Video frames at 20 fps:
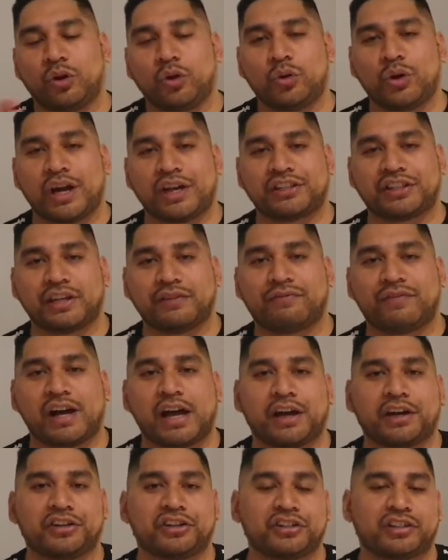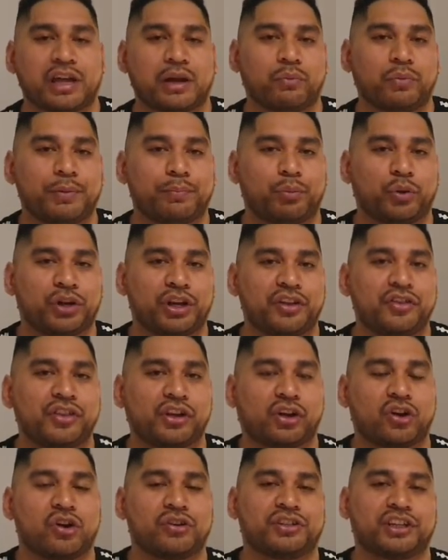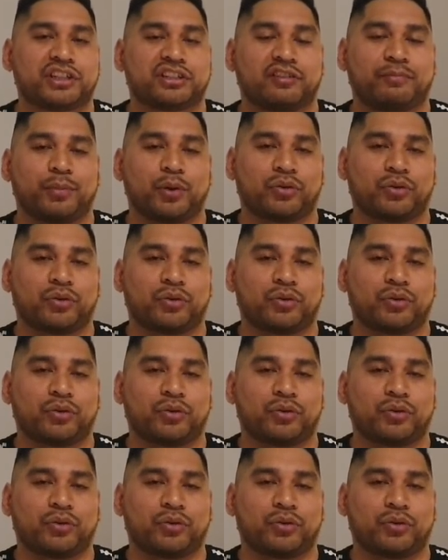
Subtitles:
who has the advantages, and we put it in the context of